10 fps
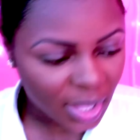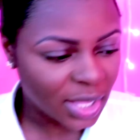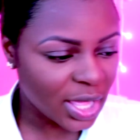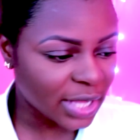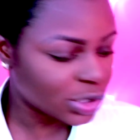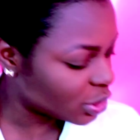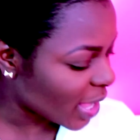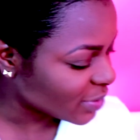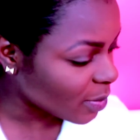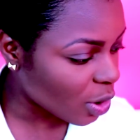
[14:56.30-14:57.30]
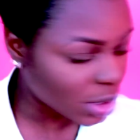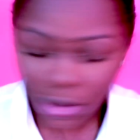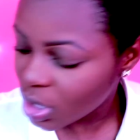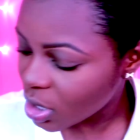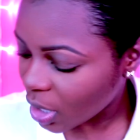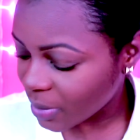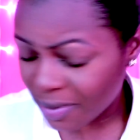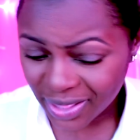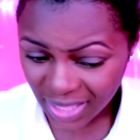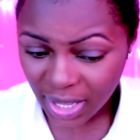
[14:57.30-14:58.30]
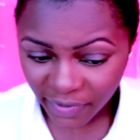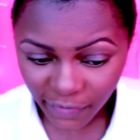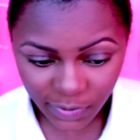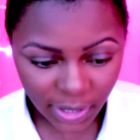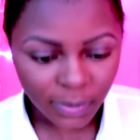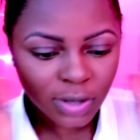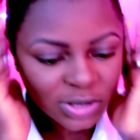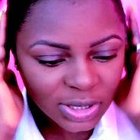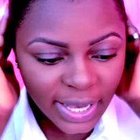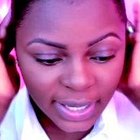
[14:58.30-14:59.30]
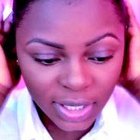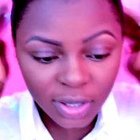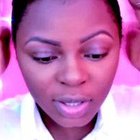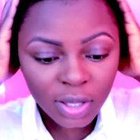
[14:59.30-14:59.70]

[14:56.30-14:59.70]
Yes, so I have some hauls coming up. I think I'm going to film them today.